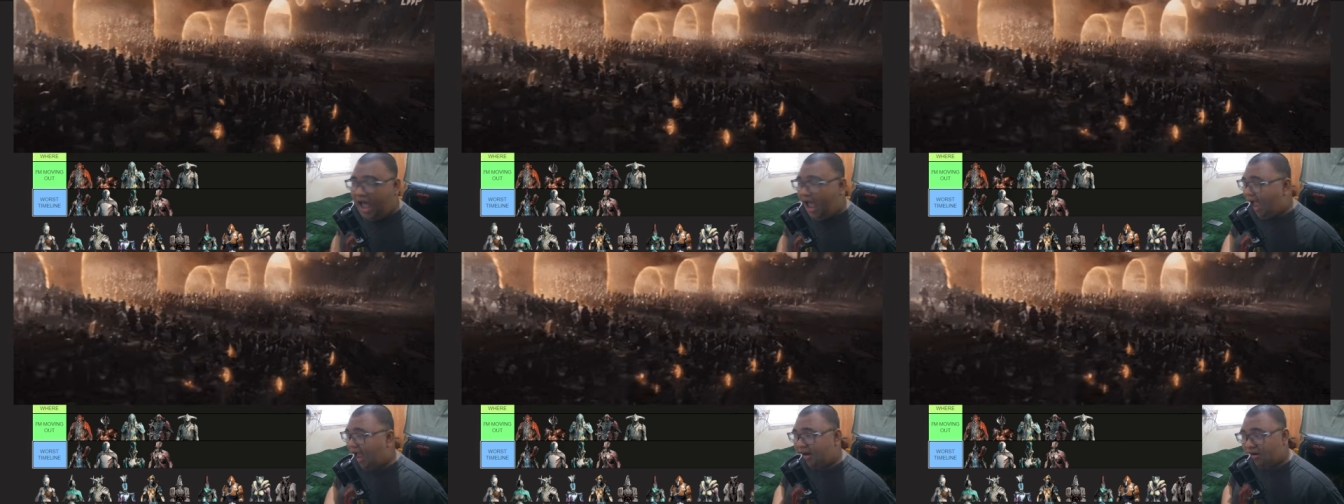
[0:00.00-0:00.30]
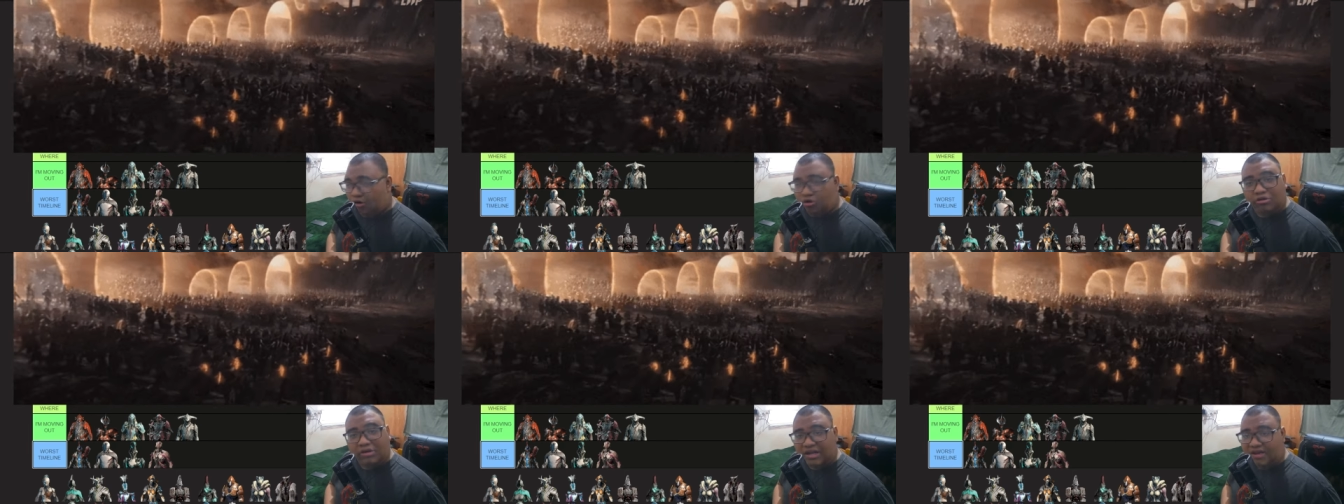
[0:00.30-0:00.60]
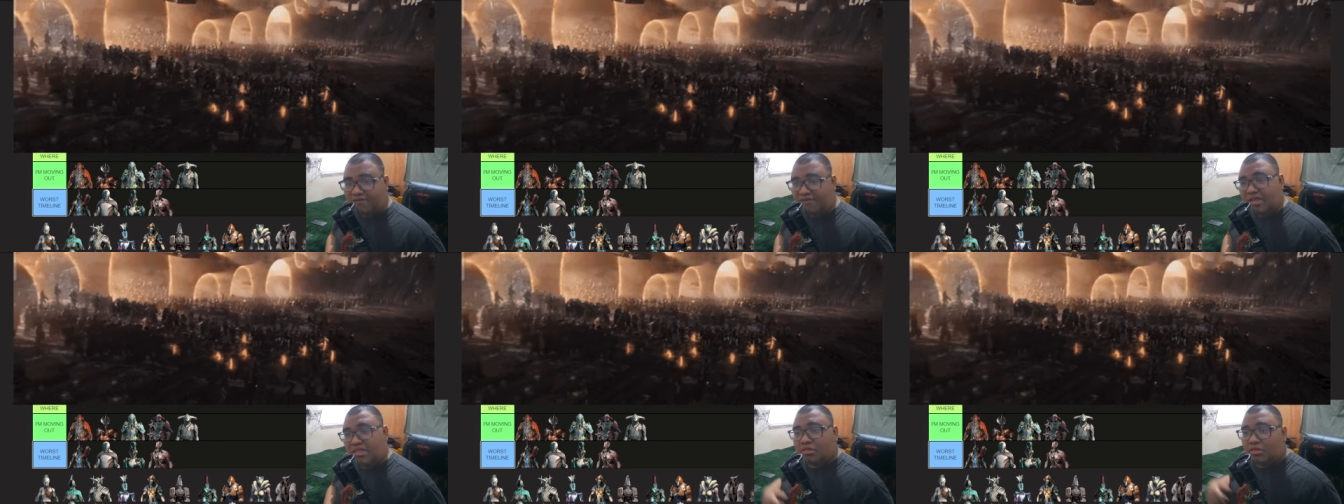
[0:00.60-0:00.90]
I don't
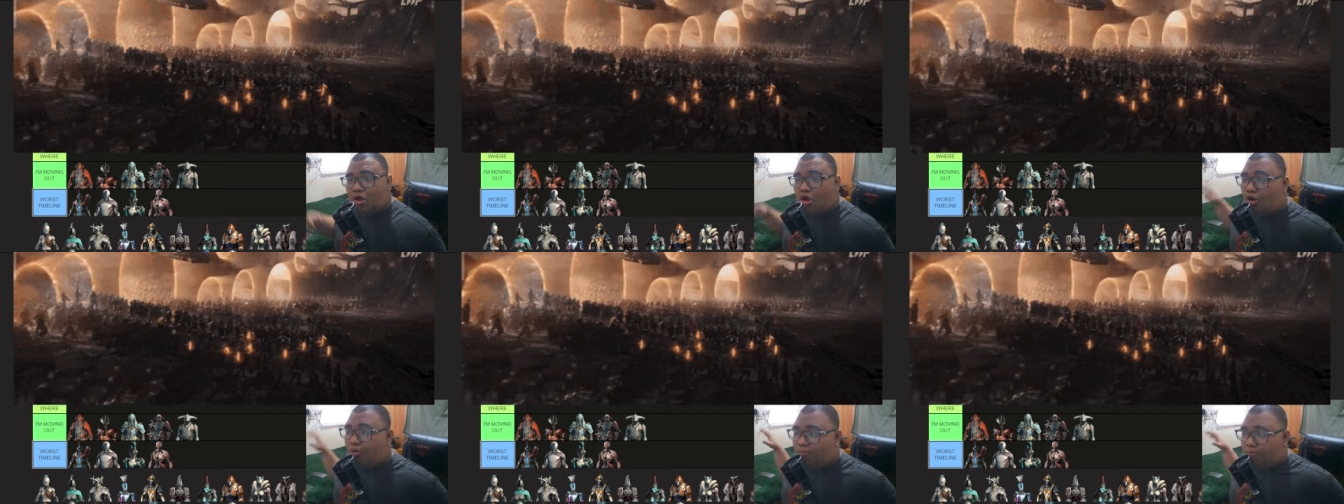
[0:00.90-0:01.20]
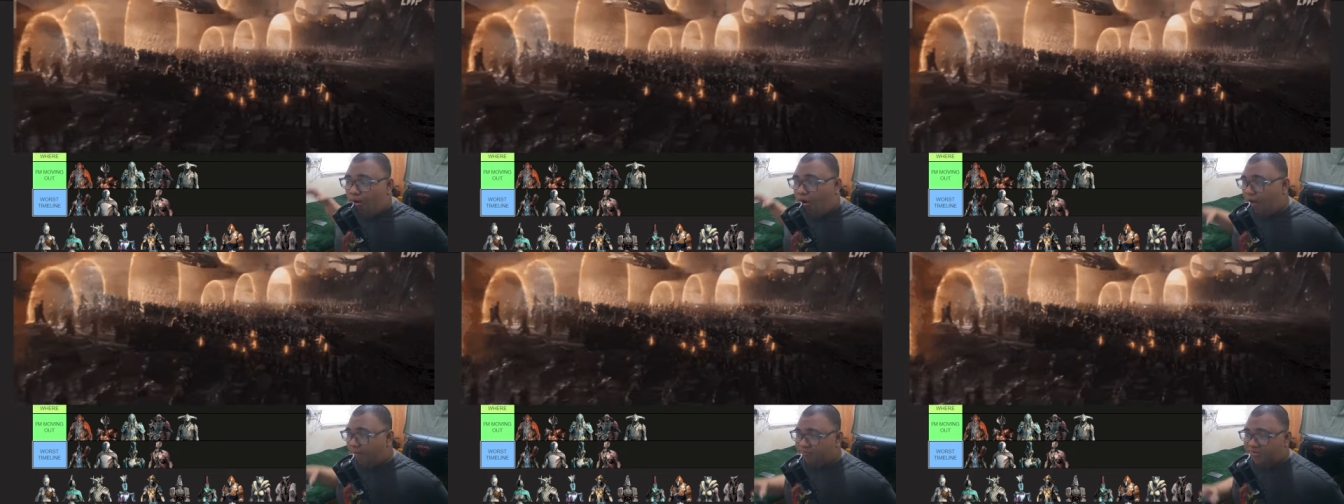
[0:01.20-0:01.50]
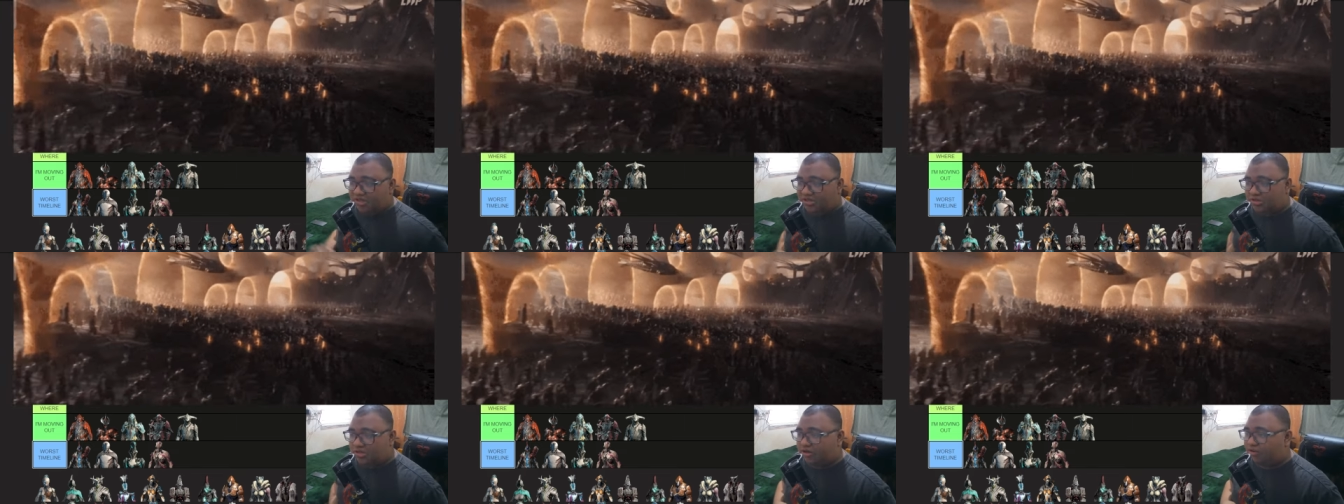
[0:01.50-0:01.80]
even know, bro. I'm
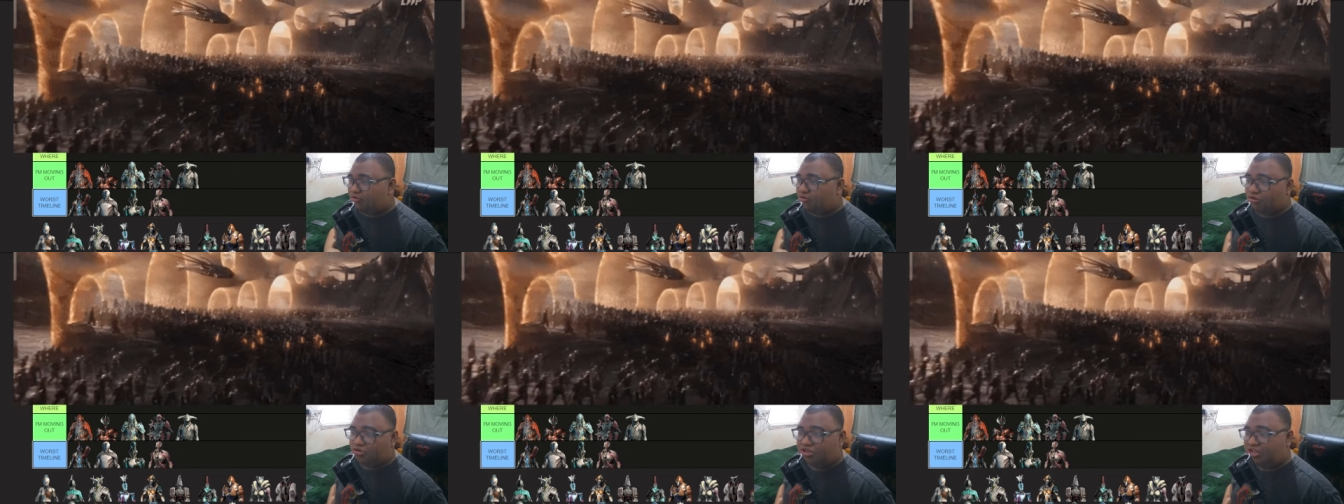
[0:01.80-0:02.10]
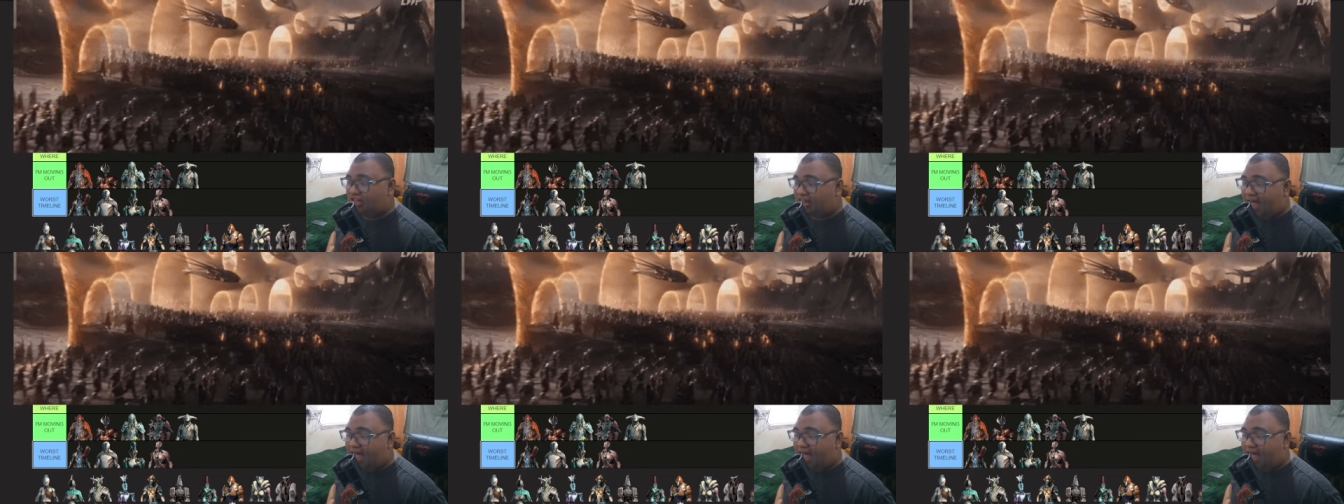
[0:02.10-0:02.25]
just here to chill